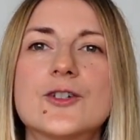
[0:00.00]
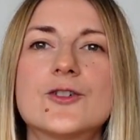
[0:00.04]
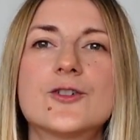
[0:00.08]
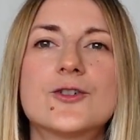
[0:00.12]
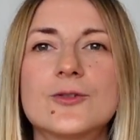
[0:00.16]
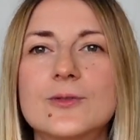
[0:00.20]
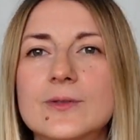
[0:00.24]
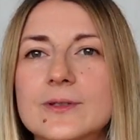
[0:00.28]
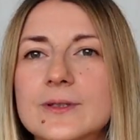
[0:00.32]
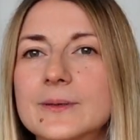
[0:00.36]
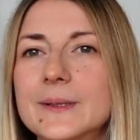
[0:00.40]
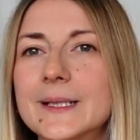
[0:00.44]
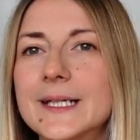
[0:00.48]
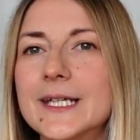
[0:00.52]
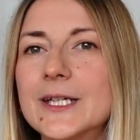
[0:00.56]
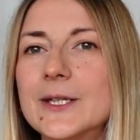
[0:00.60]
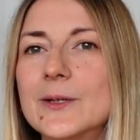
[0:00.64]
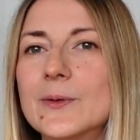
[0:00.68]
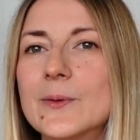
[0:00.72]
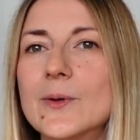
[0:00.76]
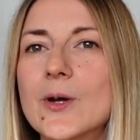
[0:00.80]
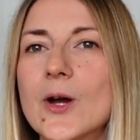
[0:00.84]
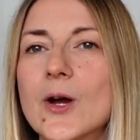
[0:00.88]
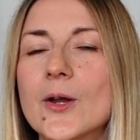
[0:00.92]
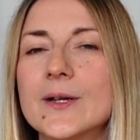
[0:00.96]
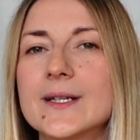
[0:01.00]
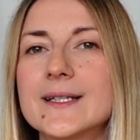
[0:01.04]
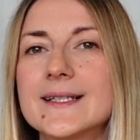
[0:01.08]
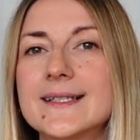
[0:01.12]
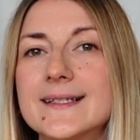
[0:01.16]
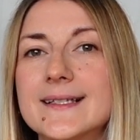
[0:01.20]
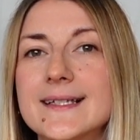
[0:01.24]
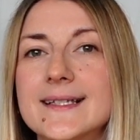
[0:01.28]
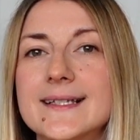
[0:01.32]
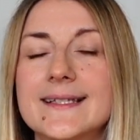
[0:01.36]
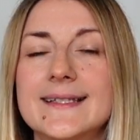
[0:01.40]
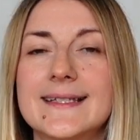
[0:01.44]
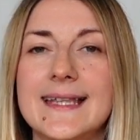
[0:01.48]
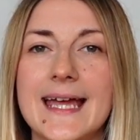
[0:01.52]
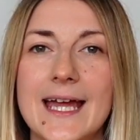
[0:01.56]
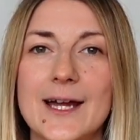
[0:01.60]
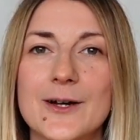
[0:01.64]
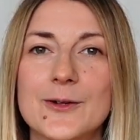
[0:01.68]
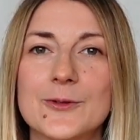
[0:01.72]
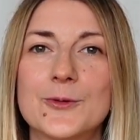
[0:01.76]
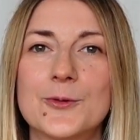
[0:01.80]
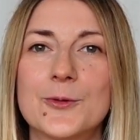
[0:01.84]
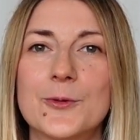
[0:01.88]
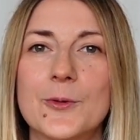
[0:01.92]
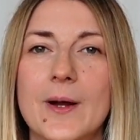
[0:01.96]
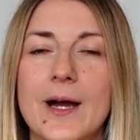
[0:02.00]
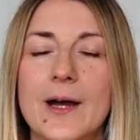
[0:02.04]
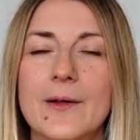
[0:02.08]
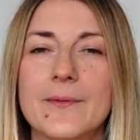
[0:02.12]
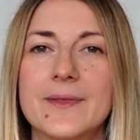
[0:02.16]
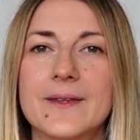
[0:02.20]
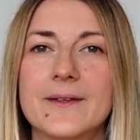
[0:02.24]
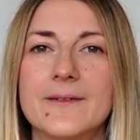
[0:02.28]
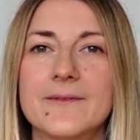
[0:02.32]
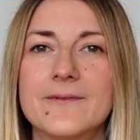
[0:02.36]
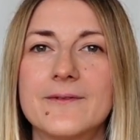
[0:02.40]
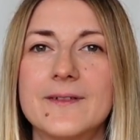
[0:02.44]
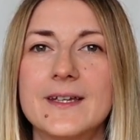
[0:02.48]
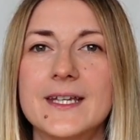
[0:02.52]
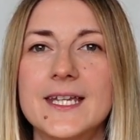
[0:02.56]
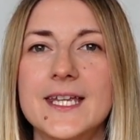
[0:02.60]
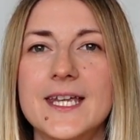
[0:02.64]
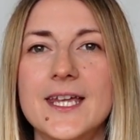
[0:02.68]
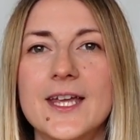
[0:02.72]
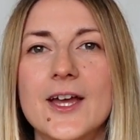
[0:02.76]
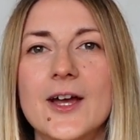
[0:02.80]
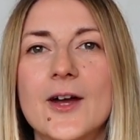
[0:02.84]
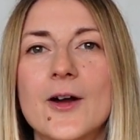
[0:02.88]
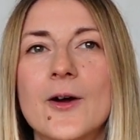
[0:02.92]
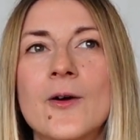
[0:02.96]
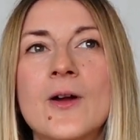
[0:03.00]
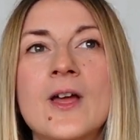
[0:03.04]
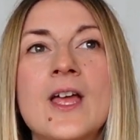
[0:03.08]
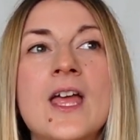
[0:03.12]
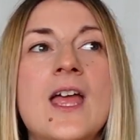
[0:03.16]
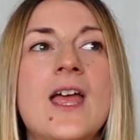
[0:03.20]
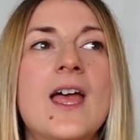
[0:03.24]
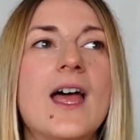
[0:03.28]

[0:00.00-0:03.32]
jewelry you're gonna see styled throughout the video.